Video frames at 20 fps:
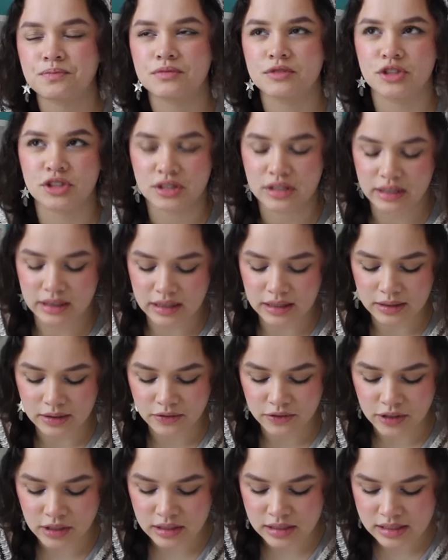just like the
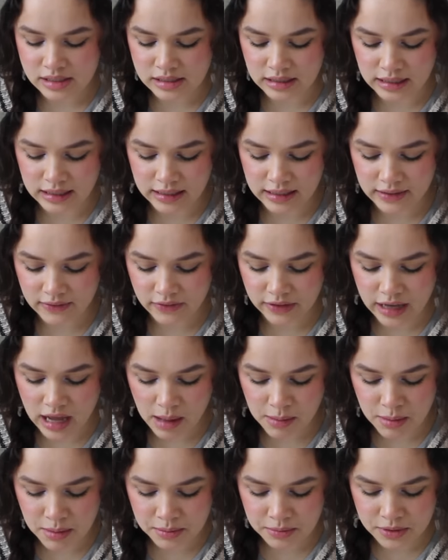overall aesthetic of the
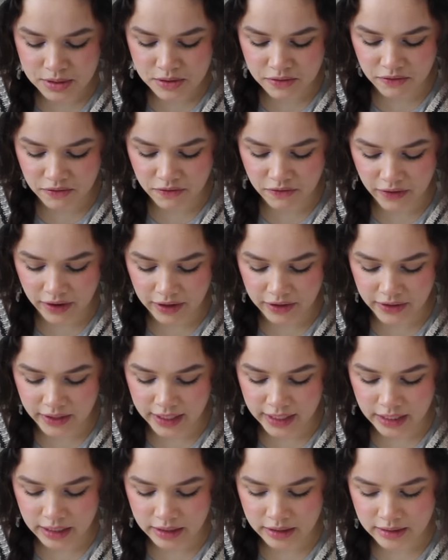album was
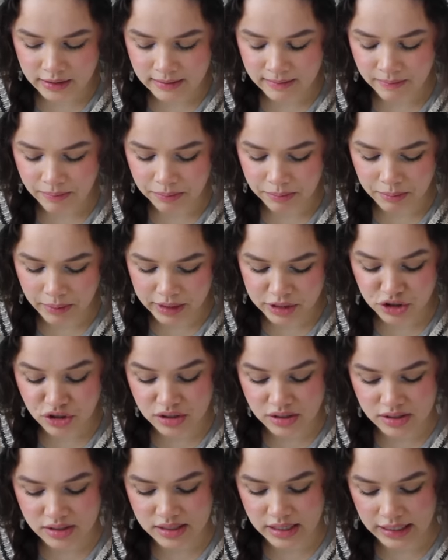very much
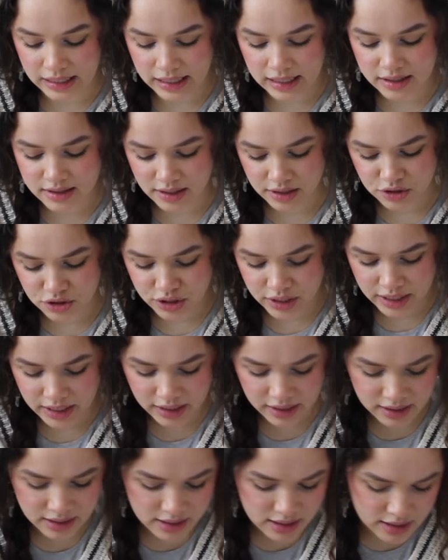city-centric,